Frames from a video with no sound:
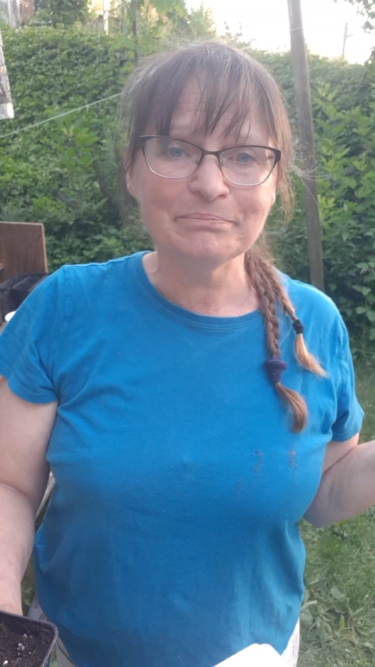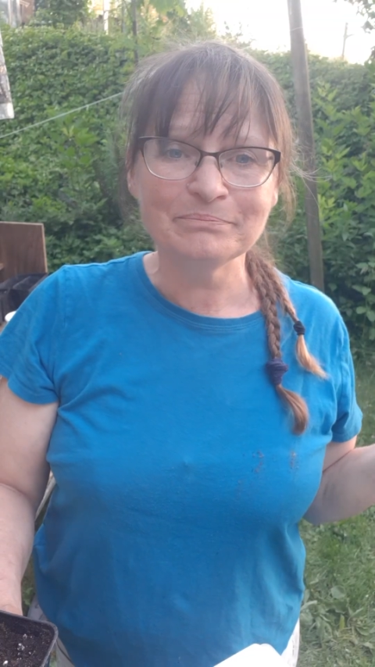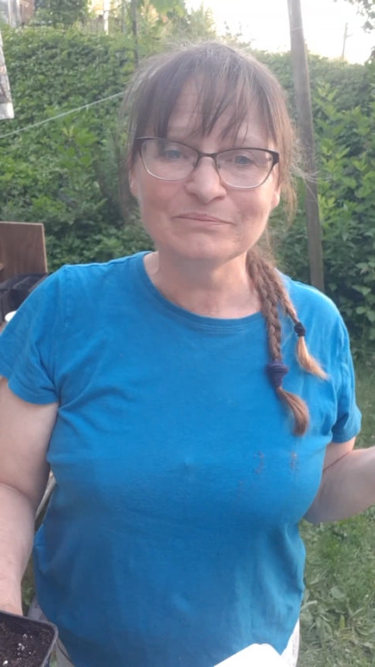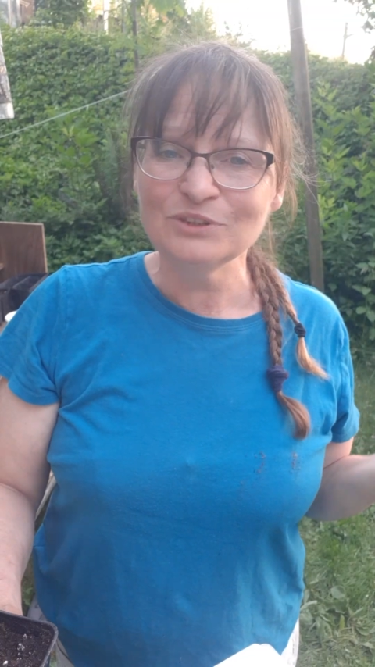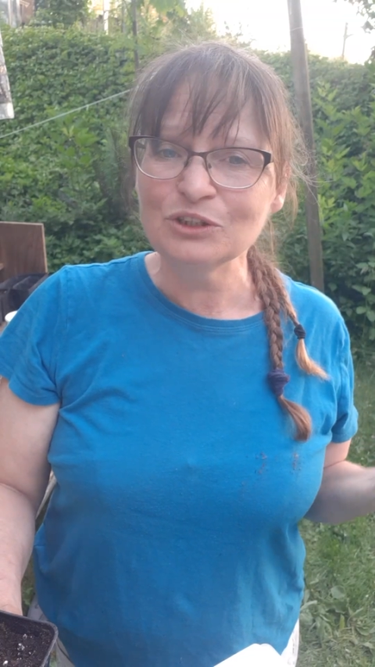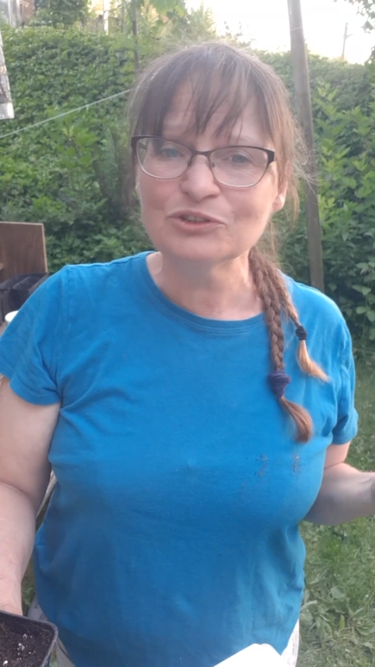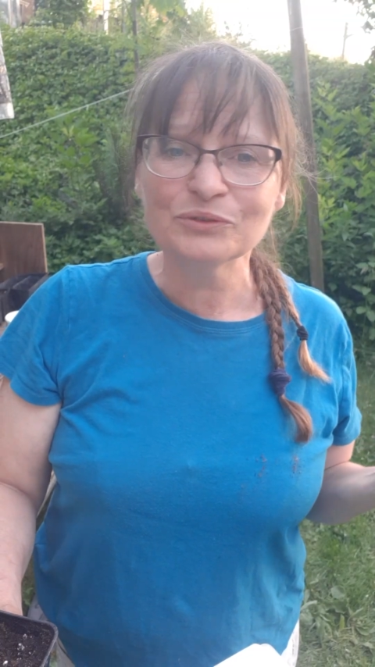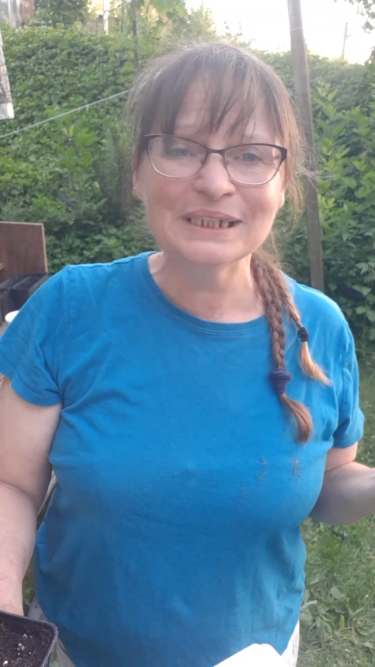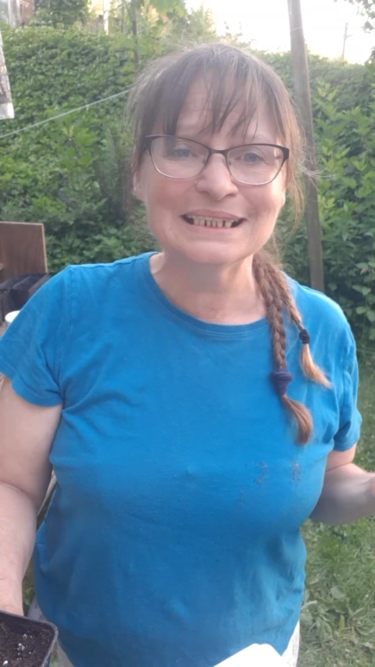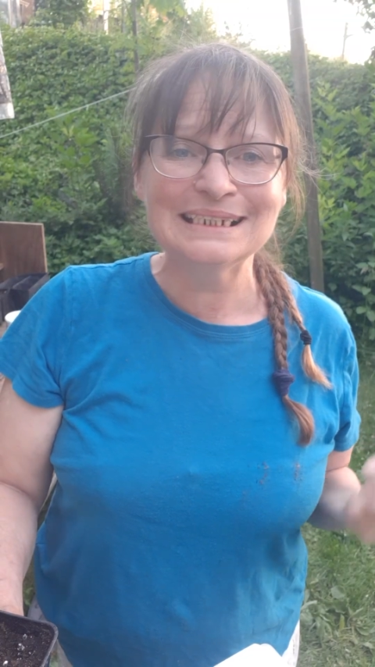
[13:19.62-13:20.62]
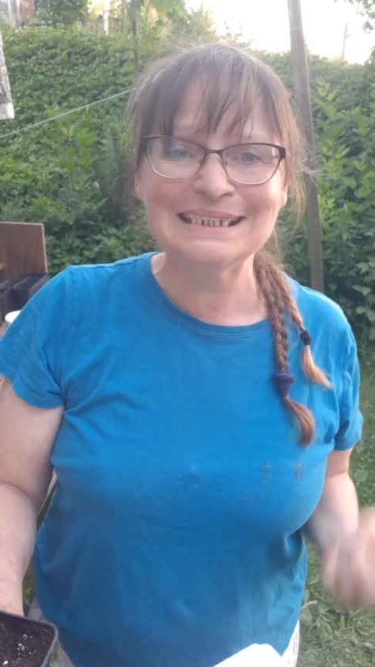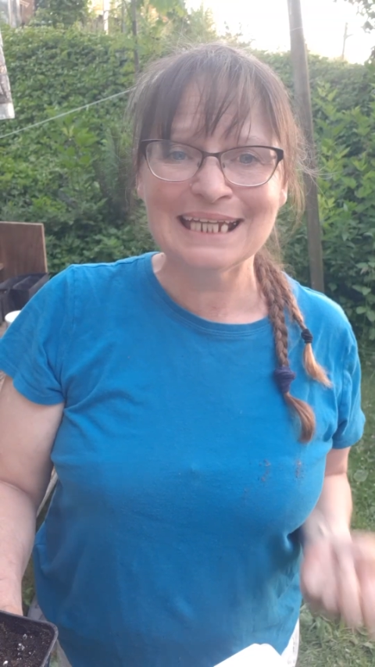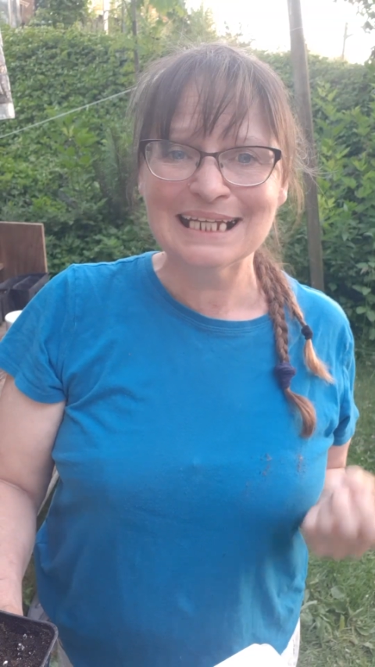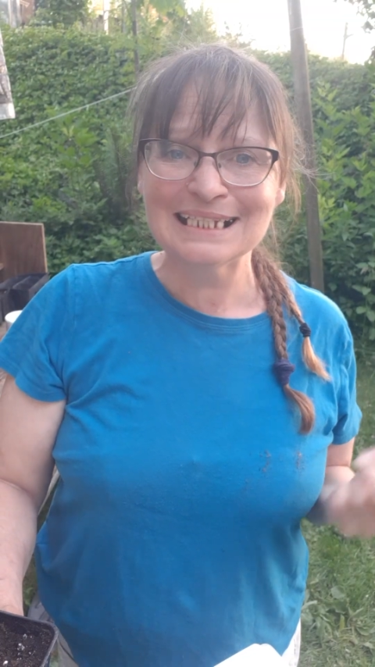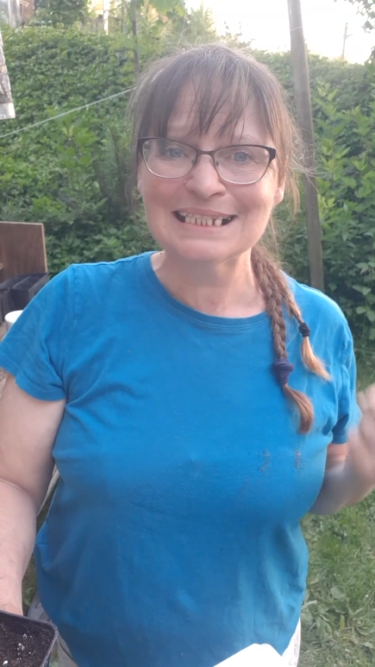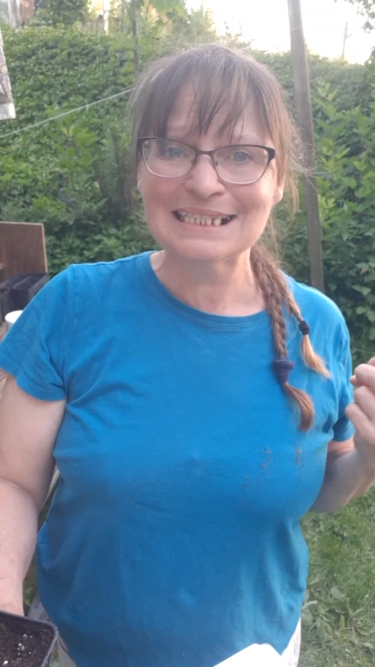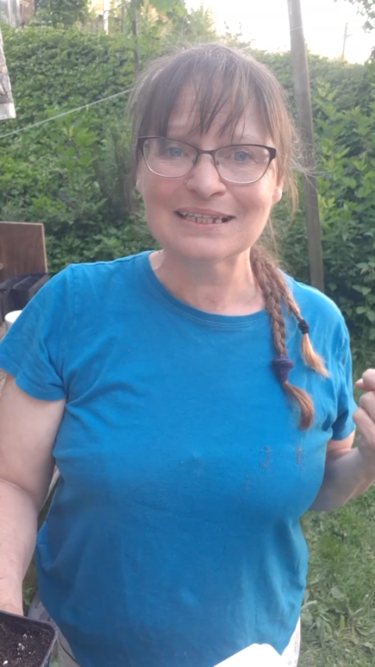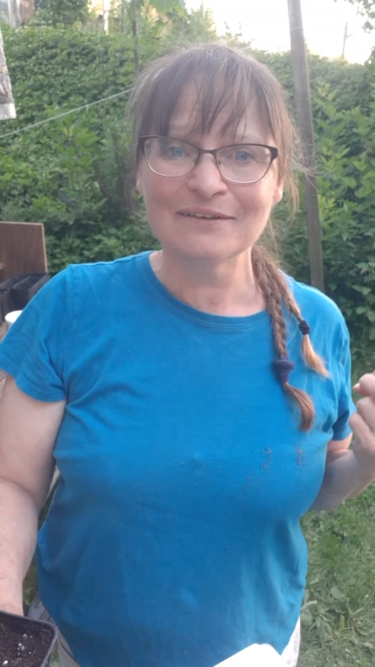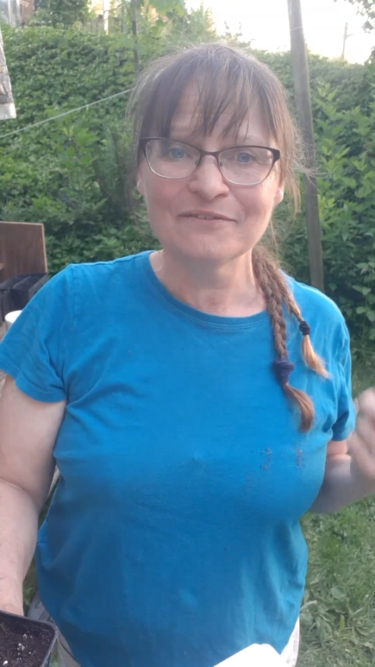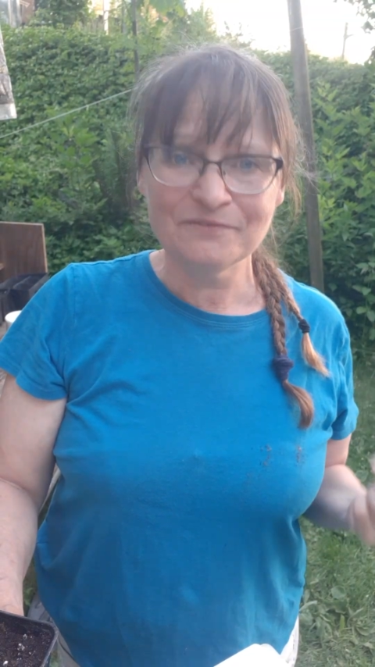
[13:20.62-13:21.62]
nutrient-dense
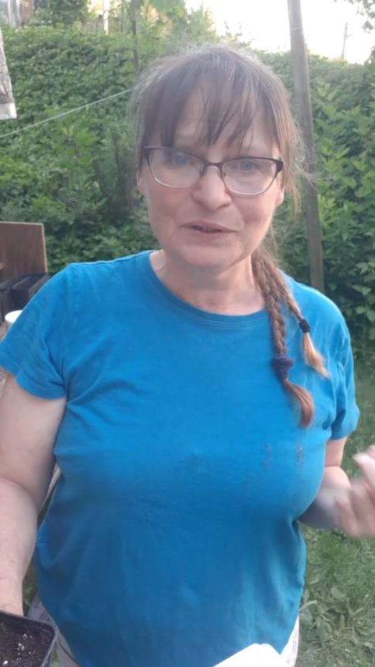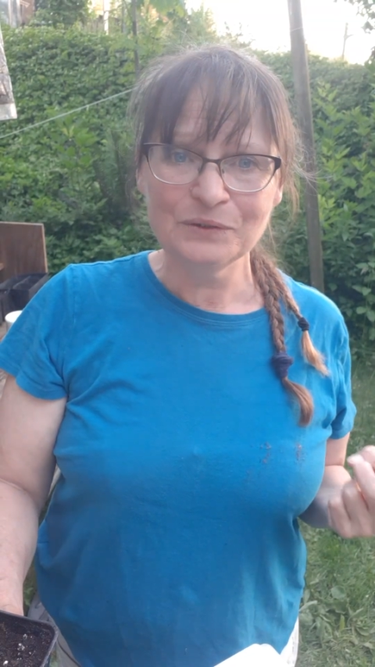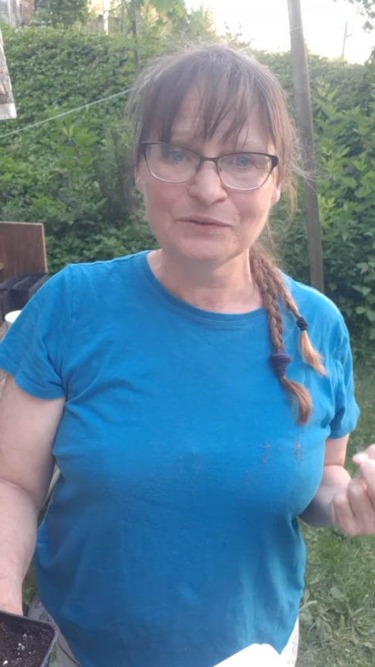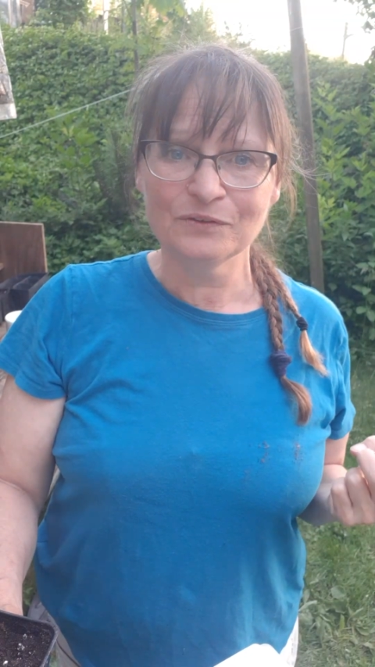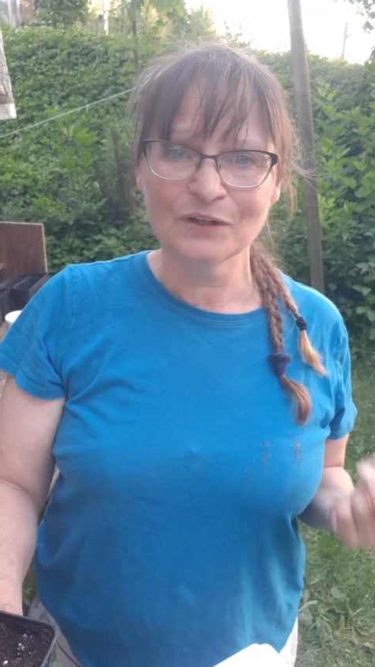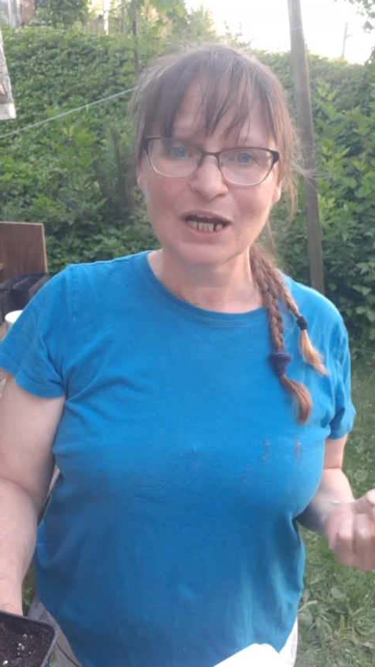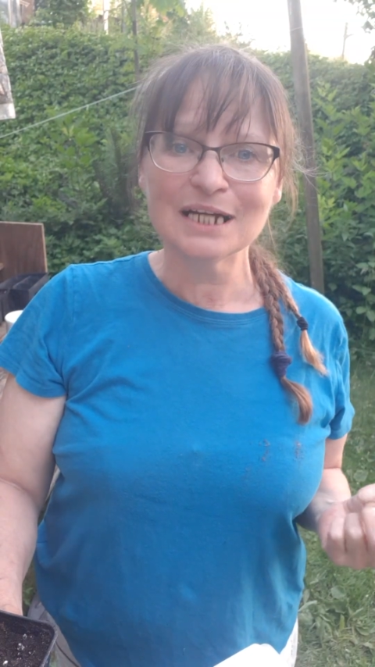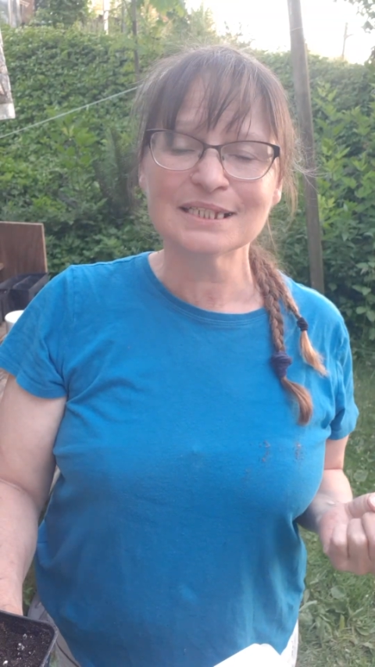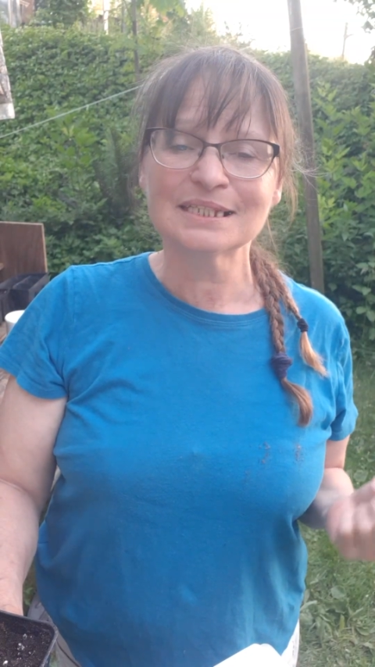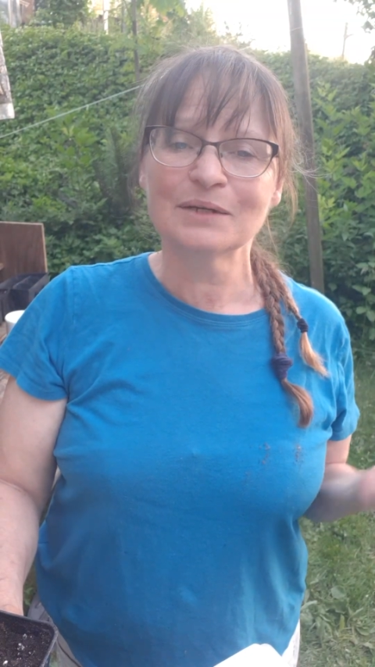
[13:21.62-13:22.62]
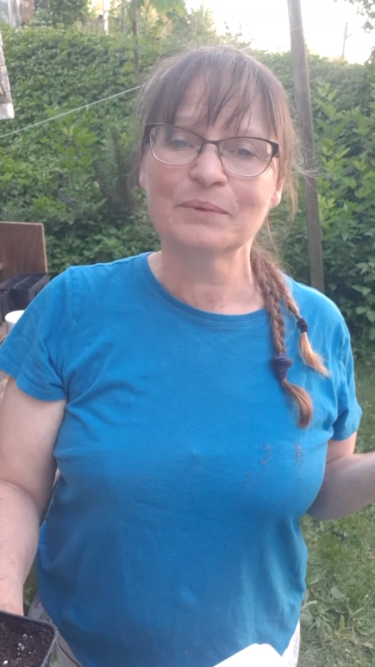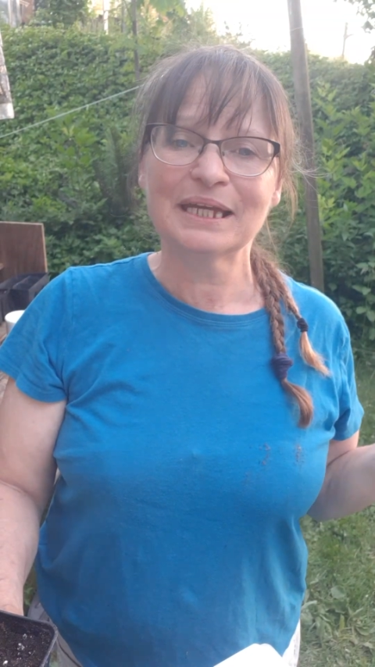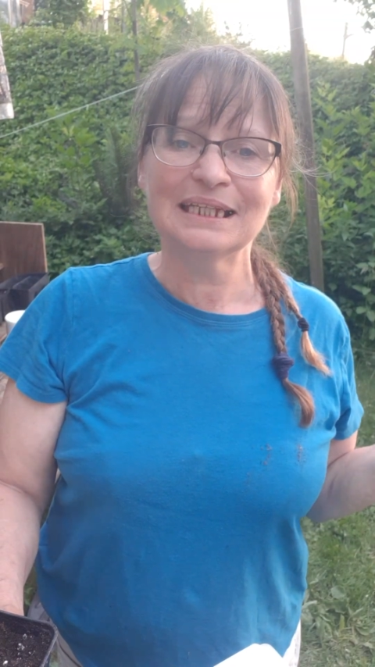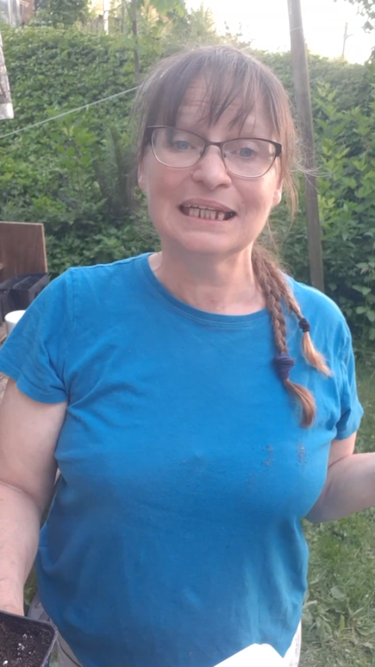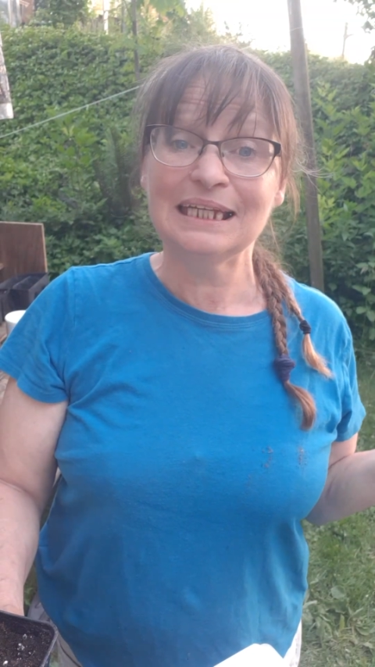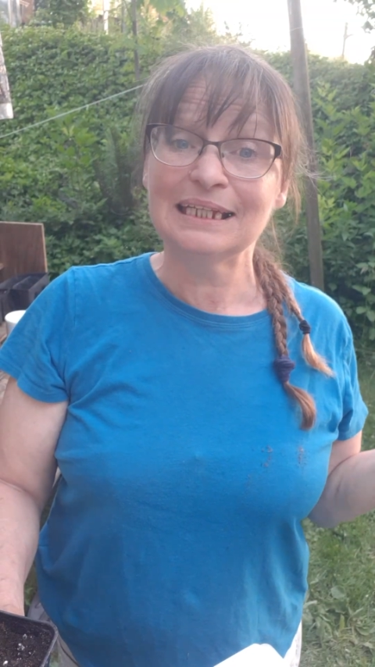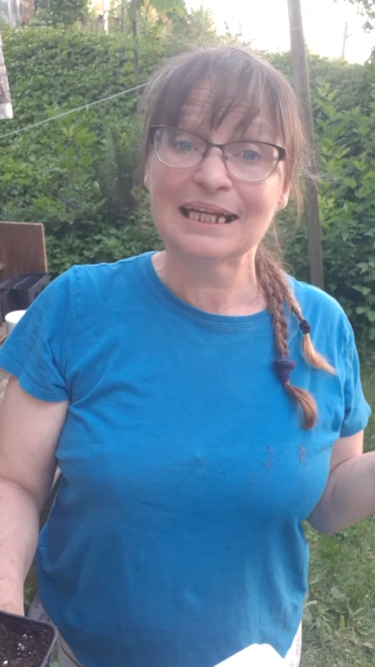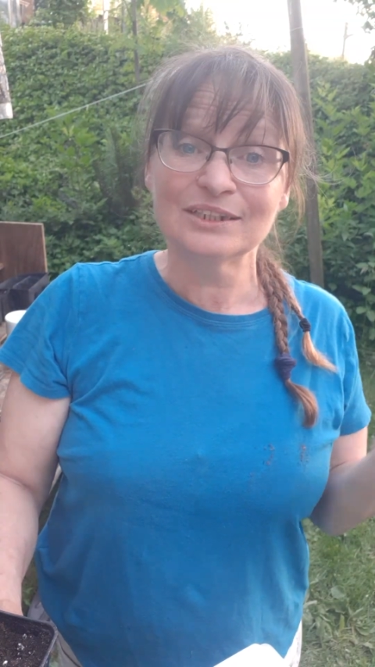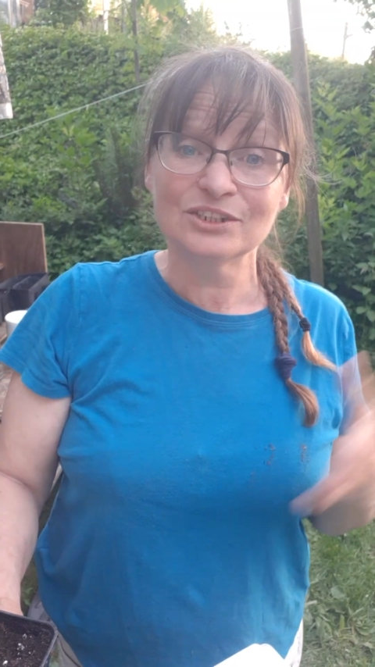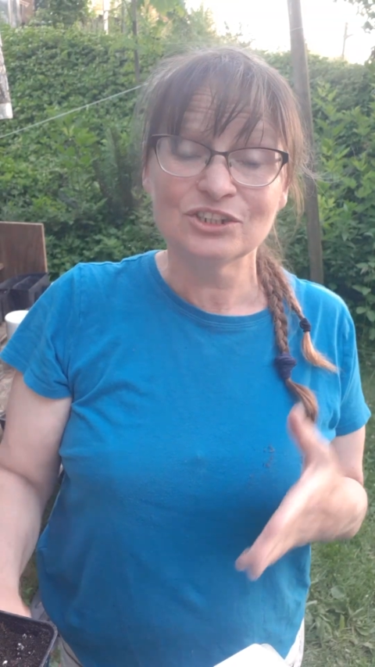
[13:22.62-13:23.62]
food for us that we can eat
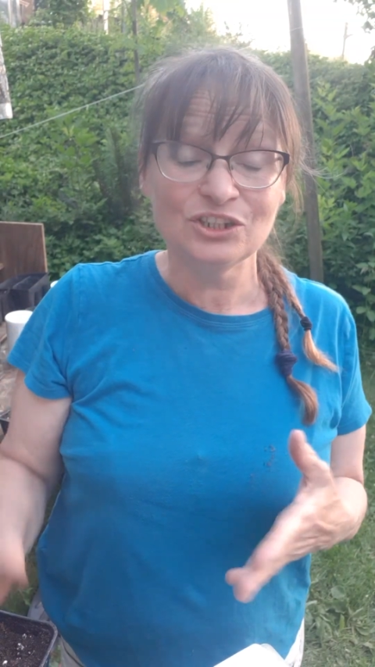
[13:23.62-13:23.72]
and